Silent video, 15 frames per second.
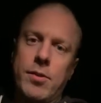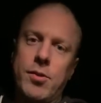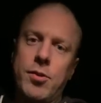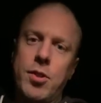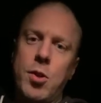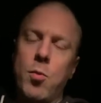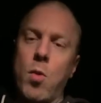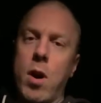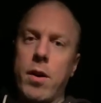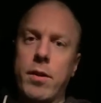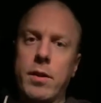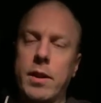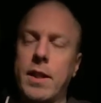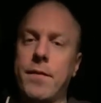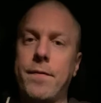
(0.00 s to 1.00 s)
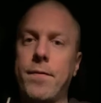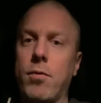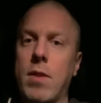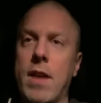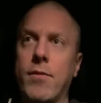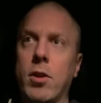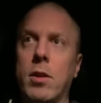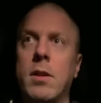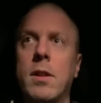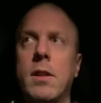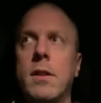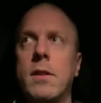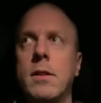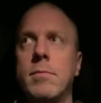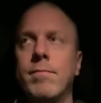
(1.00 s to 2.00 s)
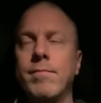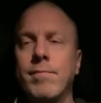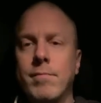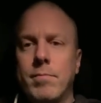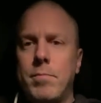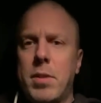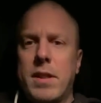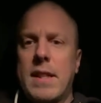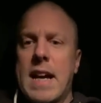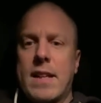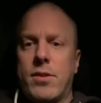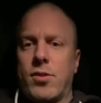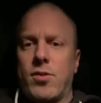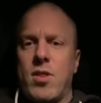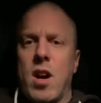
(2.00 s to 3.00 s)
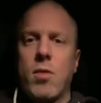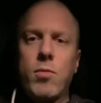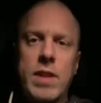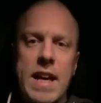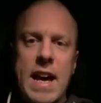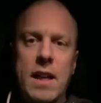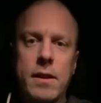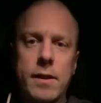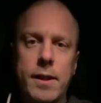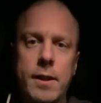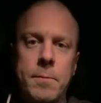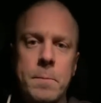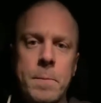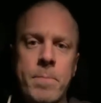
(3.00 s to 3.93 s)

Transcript: So you want her to live forever. But that's not reality.